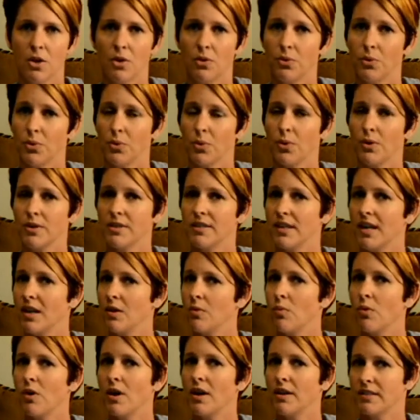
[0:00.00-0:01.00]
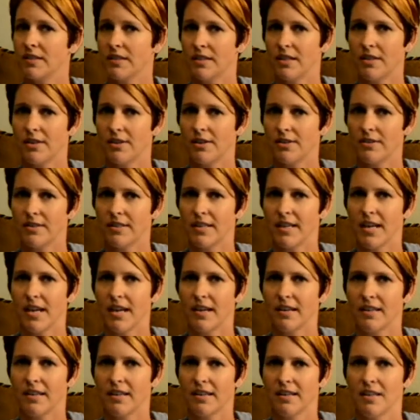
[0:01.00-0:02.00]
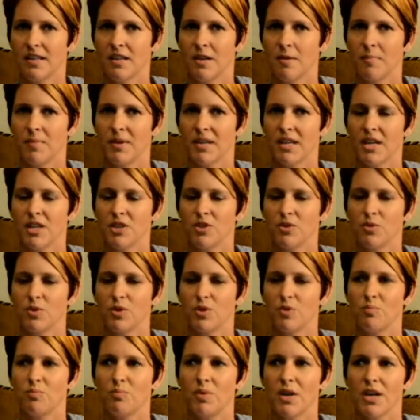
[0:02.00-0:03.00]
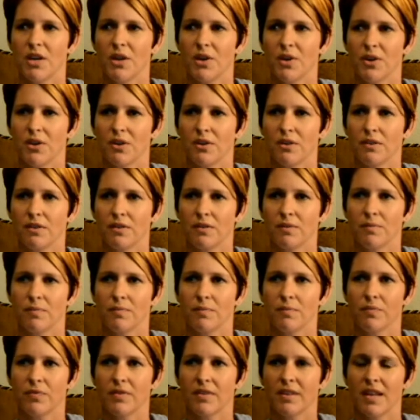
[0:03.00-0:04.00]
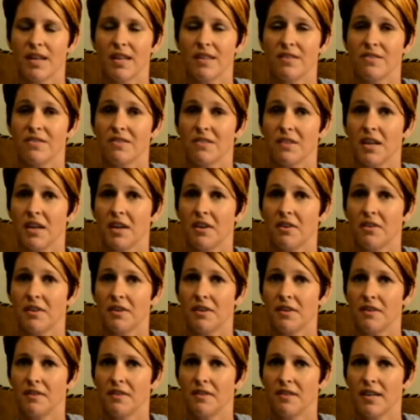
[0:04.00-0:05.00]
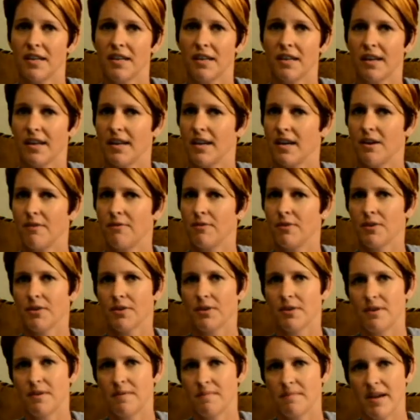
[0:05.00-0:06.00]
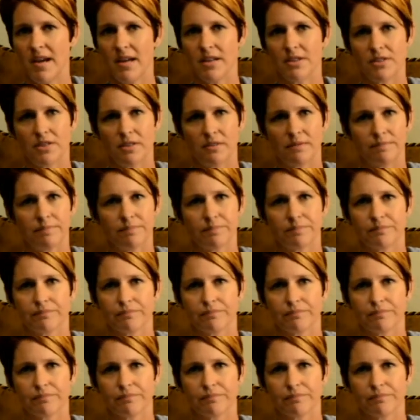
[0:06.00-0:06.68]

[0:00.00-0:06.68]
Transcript: Nor did I want to understand, because it was bigger and scarier than I ever could imagine.